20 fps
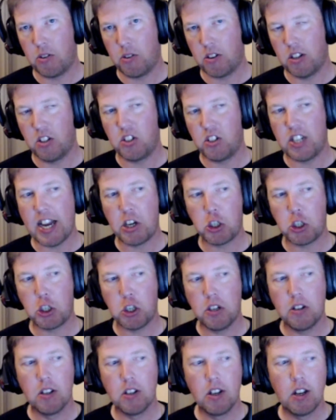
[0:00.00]

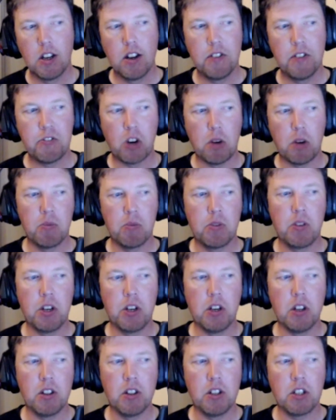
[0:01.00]
concession from
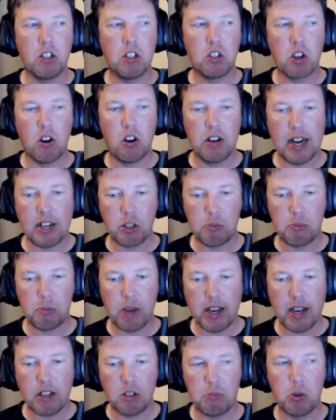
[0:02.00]
the design
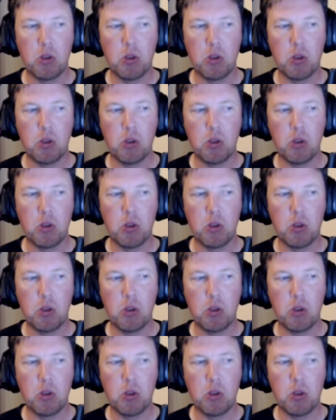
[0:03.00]
aspect,